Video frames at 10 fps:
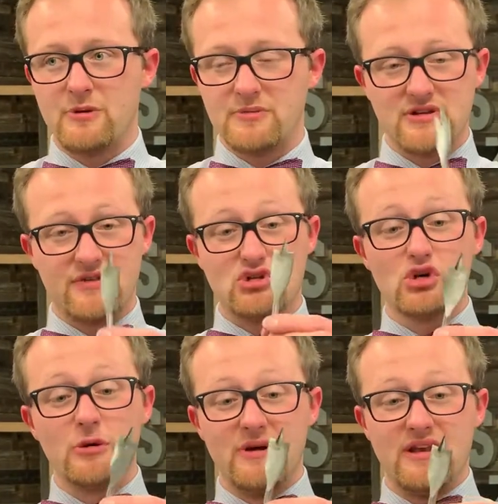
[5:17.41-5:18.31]
purpose of this
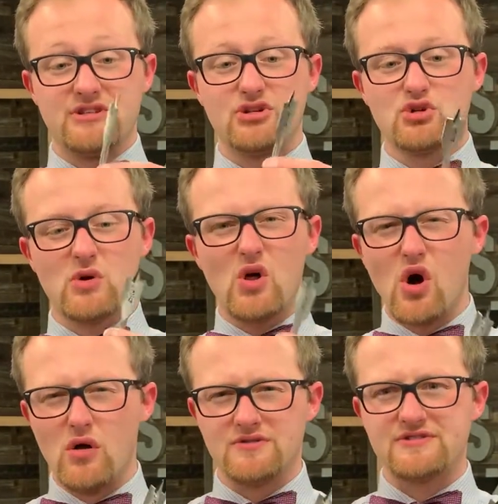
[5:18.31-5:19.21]
drill bit is to drill
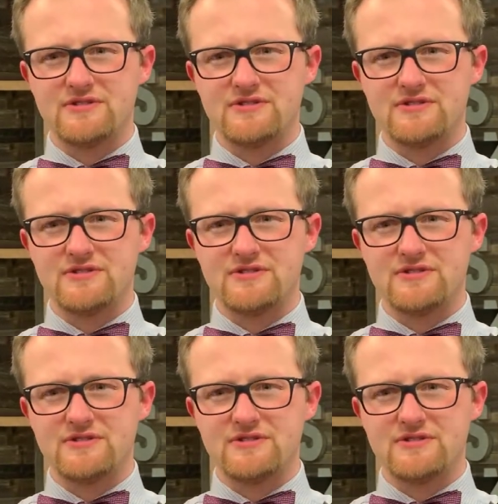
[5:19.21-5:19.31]
holes.